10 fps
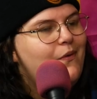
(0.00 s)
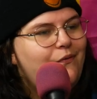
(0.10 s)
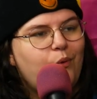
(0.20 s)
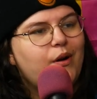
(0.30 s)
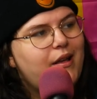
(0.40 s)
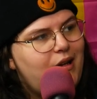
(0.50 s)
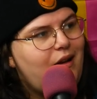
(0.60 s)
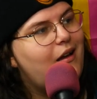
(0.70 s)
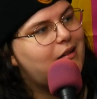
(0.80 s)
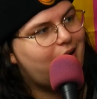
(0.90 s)
before getting
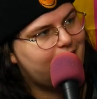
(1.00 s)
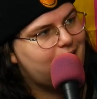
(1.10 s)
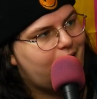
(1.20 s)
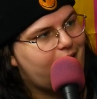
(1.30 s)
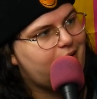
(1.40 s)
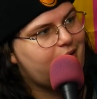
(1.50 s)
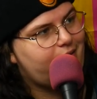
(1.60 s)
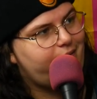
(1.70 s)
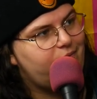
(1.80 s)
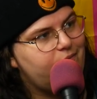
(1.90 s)
on TikTok,
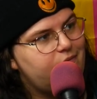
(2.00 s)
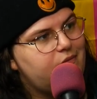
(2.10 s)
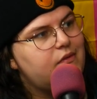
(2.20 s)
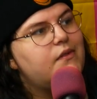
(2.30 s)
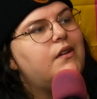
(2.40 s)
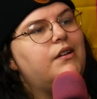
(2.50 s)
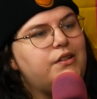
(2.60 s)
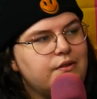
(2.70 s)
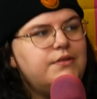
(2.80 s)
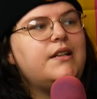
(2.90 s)

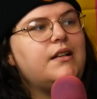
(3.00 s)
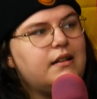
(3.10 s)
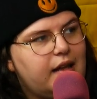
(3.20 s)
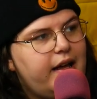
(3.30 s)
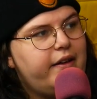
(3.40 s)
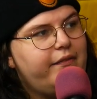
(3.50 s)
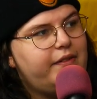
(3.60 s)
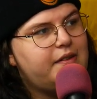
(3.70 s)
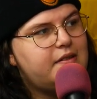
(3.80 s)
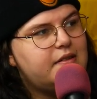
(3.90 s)
using
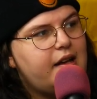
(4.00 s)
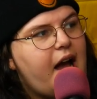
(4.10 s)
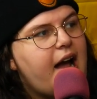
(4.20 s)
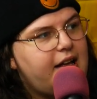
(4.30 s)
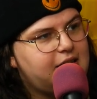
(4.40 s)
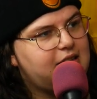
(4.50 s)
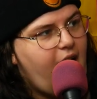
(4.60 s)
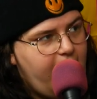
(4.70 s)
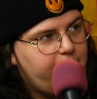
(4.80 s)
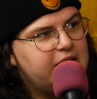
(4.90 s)
gloves I
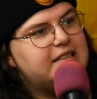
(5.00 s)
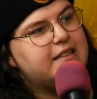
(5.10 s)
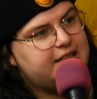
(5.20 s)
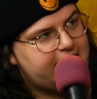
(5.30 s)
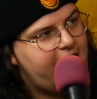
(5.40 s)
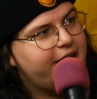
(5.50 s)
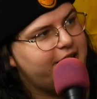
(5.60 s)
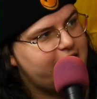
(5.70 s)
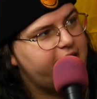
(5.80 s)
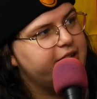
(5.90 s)
thought was a
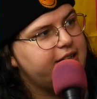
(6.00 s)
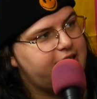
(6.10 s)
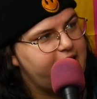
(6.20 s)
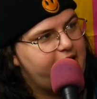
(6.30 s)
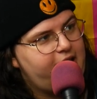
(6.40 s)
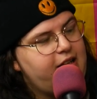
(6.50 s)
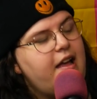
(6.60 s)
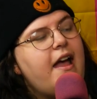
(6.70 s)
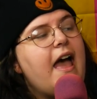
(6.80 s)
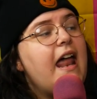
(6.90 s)
sanitary thing
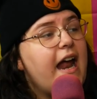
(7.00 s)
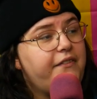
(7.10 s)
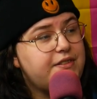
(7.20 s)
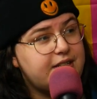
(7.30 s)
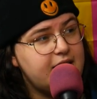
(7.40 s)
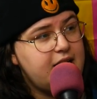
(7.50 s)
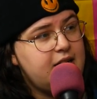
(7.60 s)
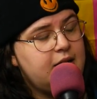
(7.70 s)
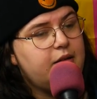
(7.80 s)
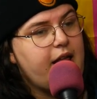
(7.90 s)
and I've
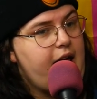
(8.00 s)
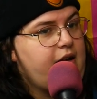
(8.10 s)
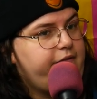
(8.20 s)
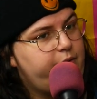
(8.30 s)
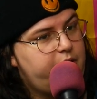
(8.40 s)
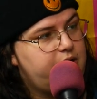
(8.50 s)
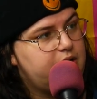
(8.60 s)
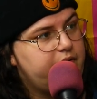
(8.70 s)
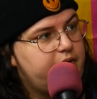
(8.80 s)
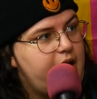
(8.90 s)
seen like footage
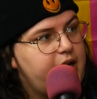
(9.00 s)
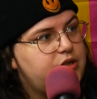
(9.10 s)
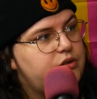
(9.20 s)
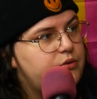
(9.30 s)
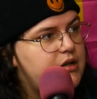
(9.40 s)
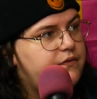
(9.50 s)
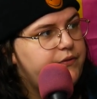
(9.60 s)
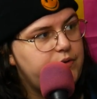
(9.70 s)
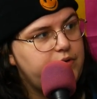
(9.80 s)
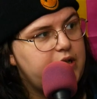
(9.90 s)
of like street
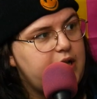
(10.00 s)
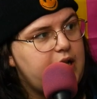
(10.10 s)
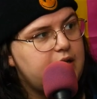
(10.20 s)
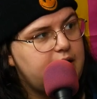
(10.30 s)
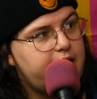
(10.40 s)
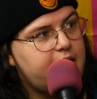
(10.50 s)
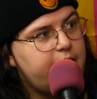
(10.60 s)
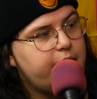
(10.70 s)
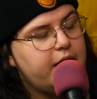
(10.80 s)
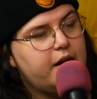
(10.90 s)
food in
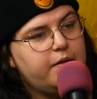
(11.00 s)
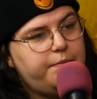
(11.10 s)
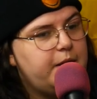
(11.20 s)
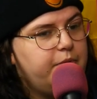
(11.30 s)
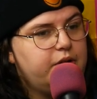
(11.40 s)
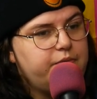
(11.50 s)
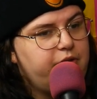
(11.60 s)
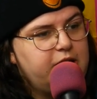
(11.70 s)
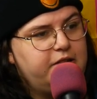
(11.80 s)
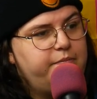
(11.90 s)
India where people are
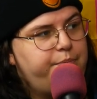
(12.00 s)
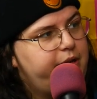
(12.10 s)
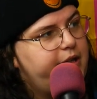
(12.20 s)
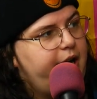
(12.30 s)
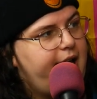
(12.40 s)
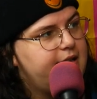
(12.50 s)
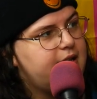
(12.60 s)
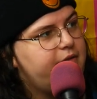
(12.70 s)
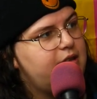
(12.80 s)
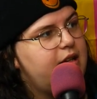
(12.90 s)
putting putting their hands
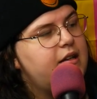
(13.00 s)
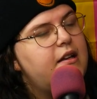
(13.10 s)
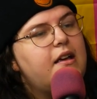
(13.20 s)
and everything,